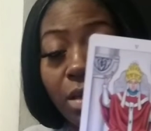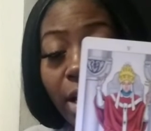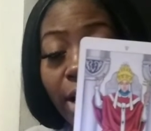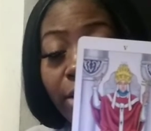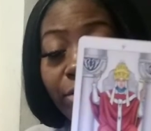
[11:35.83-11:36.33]

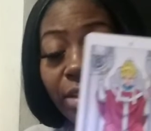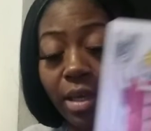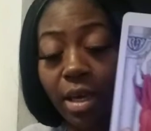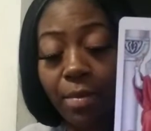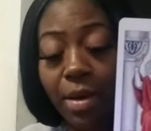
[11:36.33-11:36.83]
Hierophant
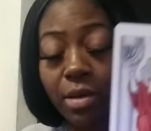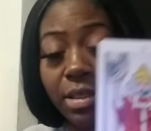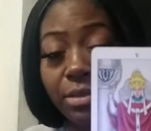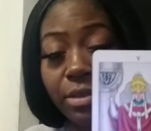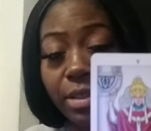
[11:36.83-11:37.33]
came out
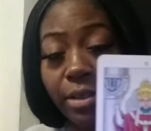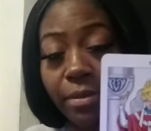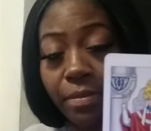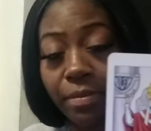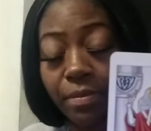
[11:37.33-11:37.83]
under there.
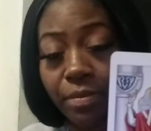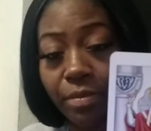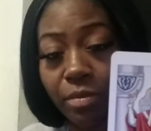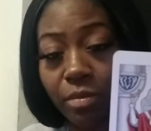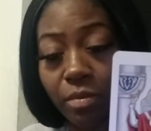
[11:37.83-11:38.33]

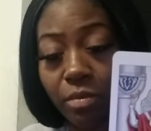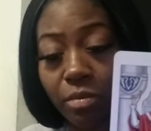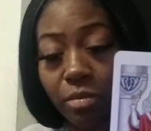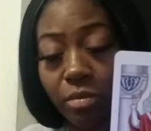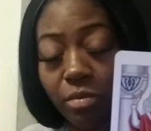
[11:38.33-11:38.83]

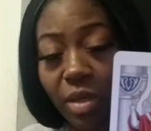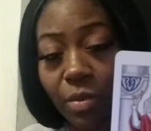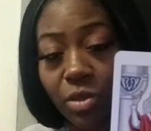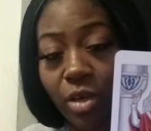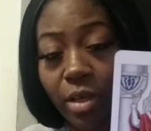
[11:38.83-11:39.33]
Maybe
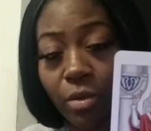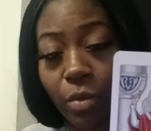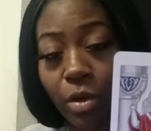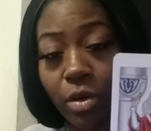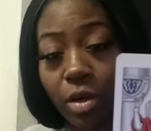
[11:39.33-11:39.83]
trying to
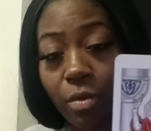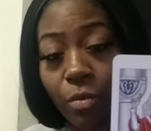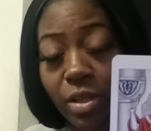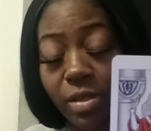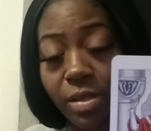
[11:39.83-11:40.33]
work on
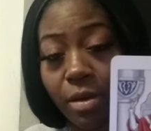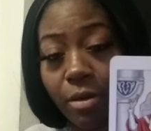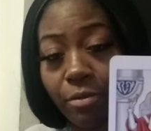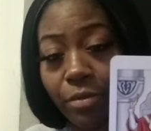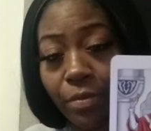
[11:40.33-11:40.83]
oneself,
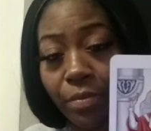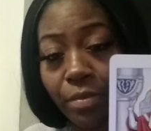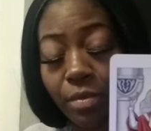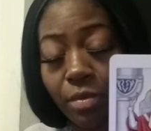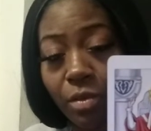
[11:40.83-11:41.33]

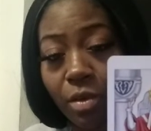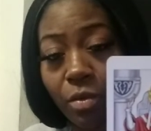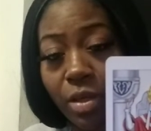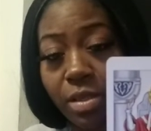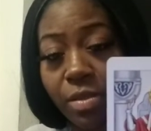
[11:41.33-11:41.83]

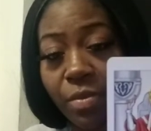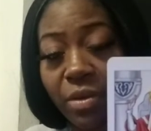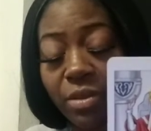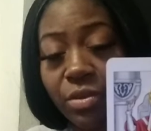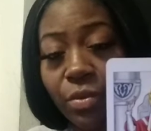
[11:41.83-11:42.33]
one's
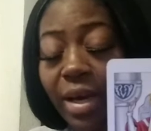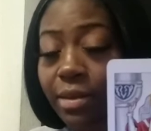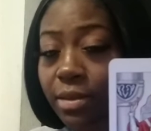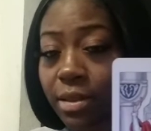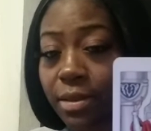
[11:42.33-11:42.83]

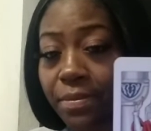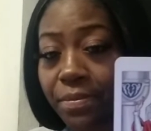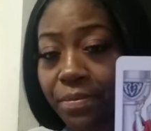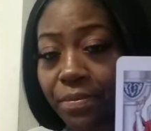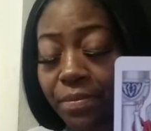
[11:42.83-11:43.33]
spirituality.
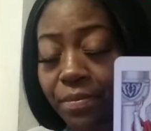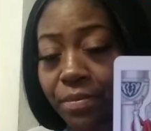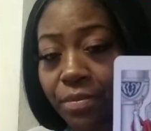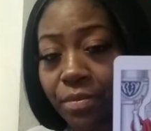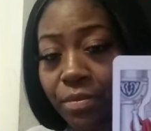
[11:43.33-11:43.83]

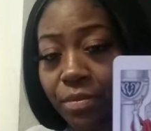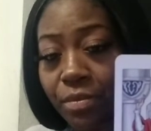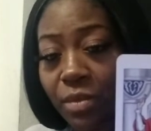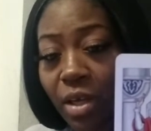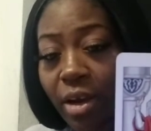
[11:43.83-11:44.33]

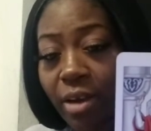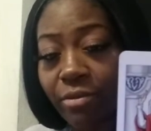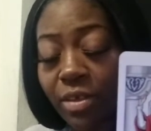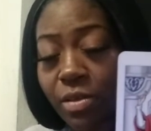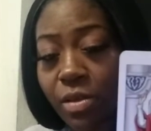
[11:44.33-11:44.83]

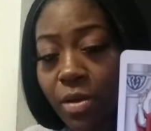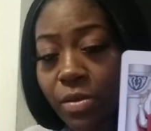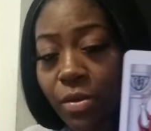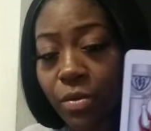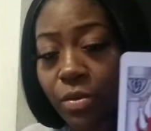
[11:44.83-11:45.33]
Hierophant is
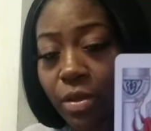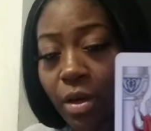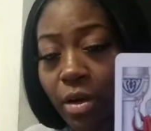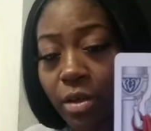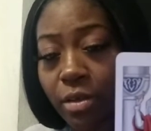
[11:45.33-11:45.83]
also the
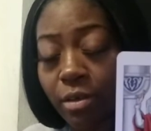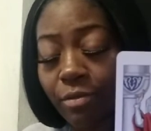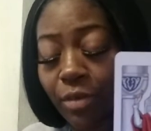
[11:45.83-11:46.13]
card of,